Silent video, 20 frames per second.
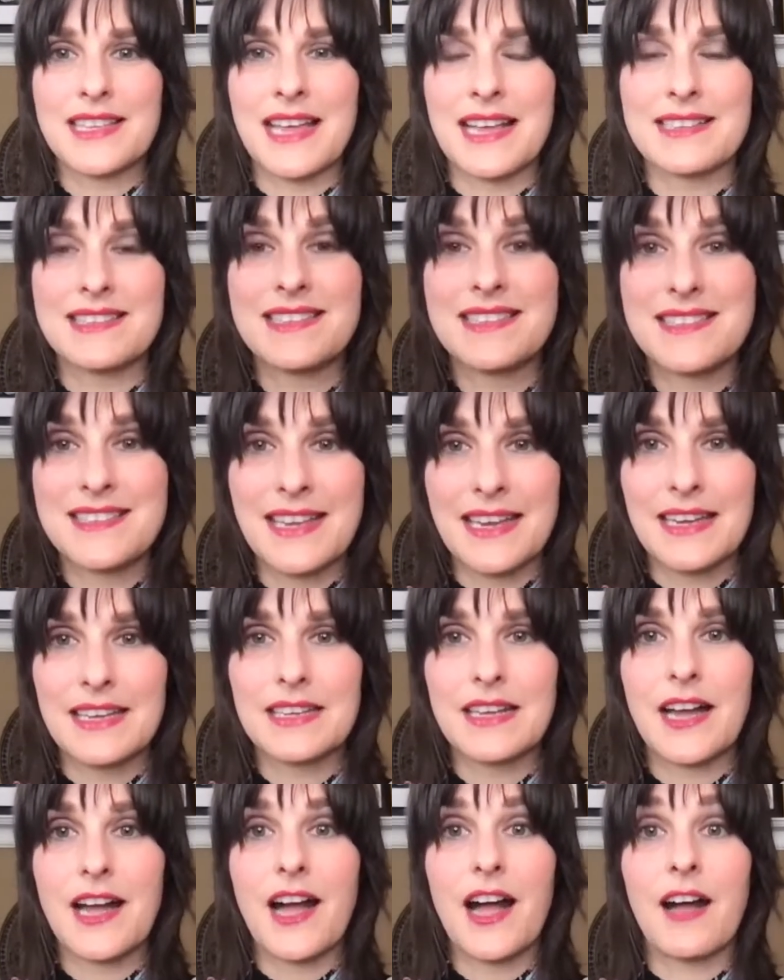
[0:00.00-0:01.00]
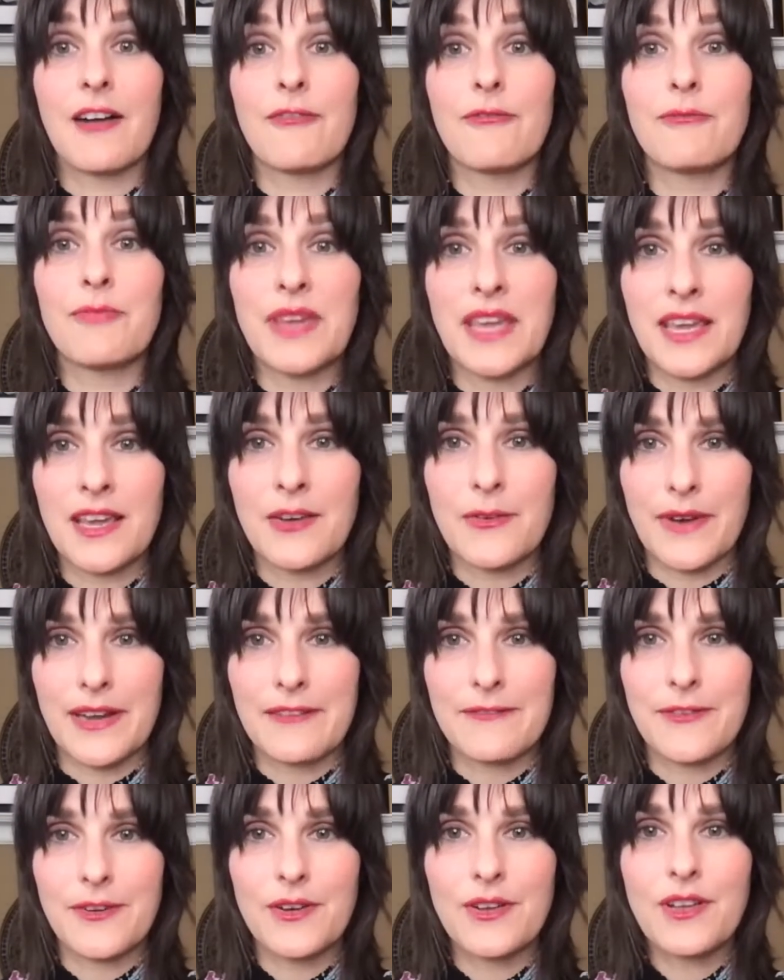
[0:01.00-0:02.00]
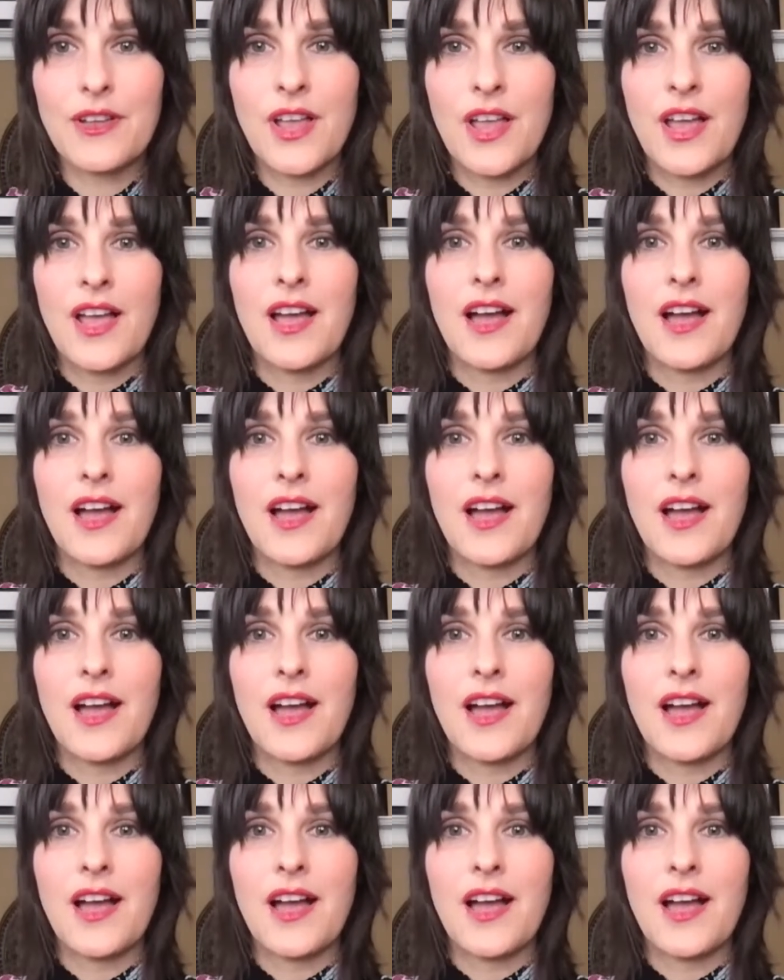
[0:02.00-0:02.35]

that state of being grateful,